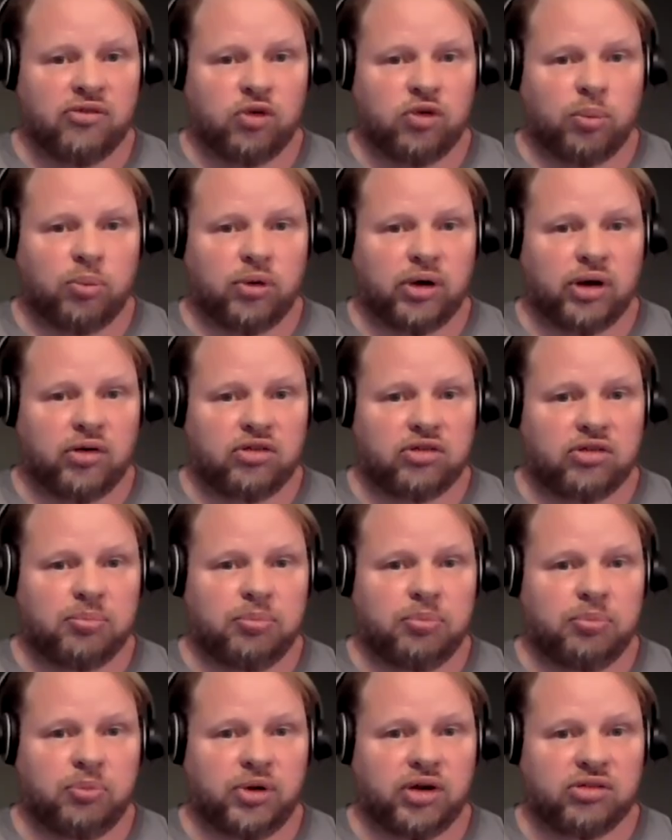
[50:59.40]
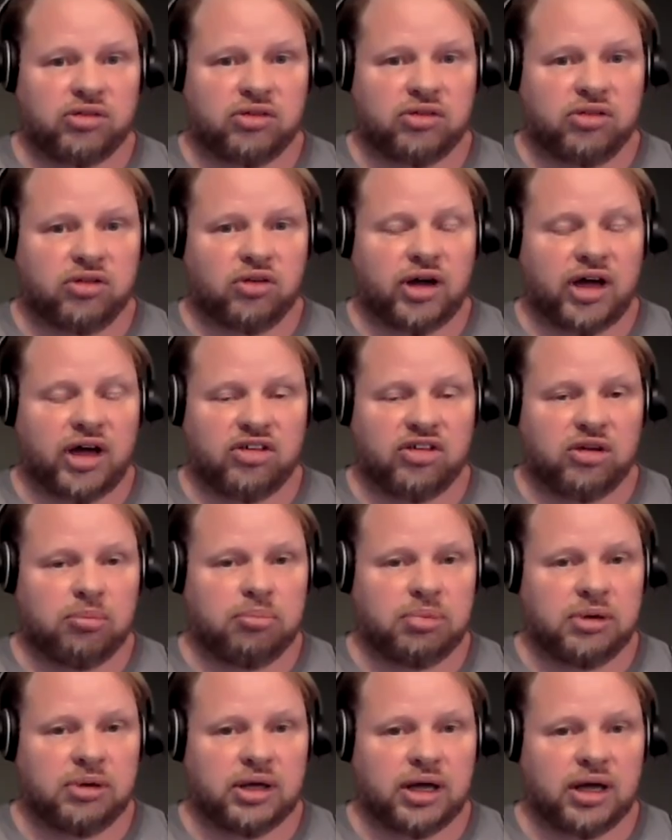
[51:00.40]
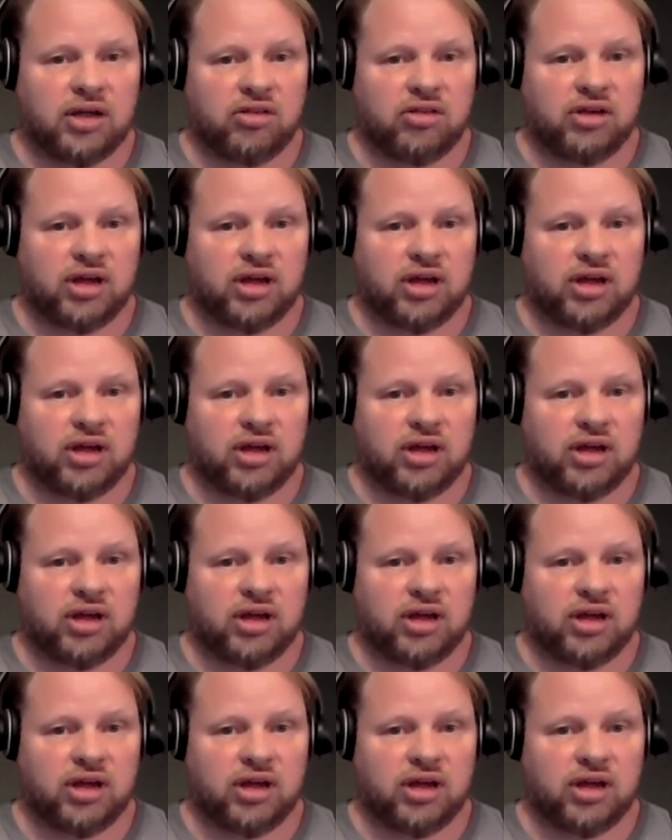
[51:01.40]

full preterist. Preston still has him beat hands